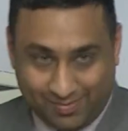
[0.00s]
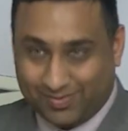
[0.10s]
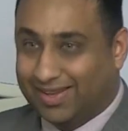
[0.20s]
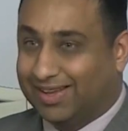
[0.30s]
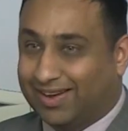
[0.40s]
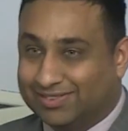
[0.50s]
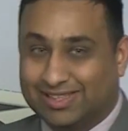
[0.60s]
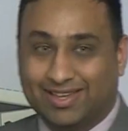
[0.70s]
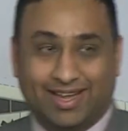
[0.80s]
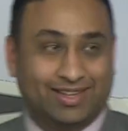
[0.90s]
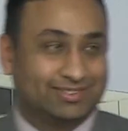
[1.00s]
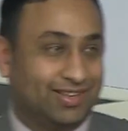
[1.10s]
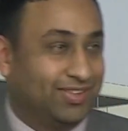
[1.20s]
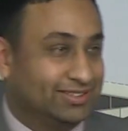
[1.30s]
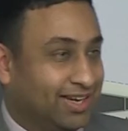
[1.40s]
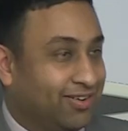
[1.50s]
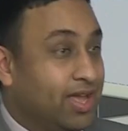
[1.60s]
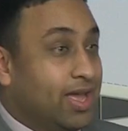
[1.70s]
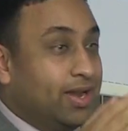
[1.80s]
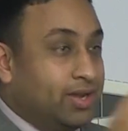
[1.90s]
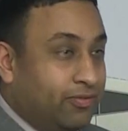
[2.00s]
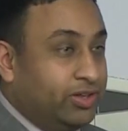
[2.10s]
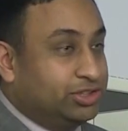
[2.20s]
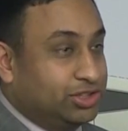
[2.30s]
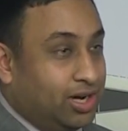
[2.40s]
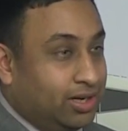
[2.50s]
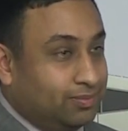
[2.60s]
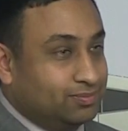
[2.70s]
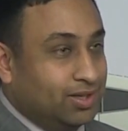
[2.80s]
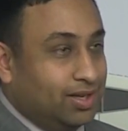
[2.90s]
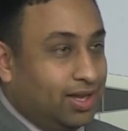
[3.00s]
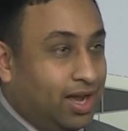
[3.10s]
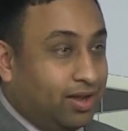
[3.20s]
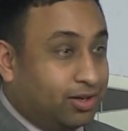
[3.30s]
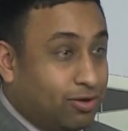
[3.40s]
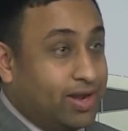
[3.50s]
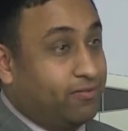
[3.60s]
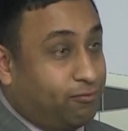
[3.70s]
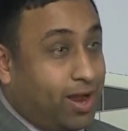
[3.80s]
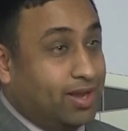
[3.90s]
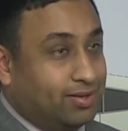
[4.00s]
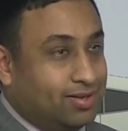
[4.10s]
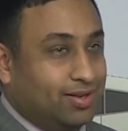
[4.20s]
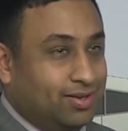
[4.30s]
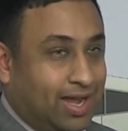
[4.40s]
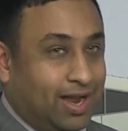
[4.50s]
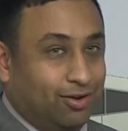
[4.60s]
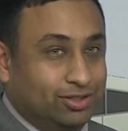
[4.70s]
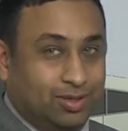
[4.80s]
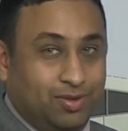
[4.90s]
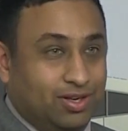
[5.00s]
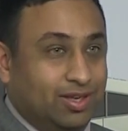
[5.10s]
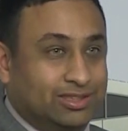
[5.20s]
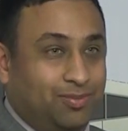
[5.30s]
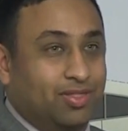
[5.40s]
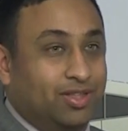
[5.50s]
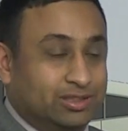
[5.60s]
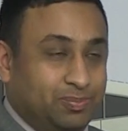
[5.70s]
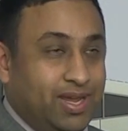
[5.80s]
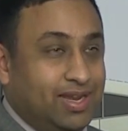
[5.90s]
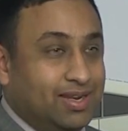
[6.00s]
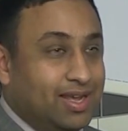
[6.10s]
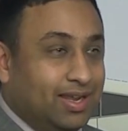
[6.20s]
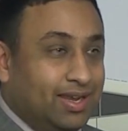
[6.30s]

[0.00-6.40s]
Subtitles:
Yeah, also the councillor for this area. Navin Shah, a great friend to Harrow's community, someone that's been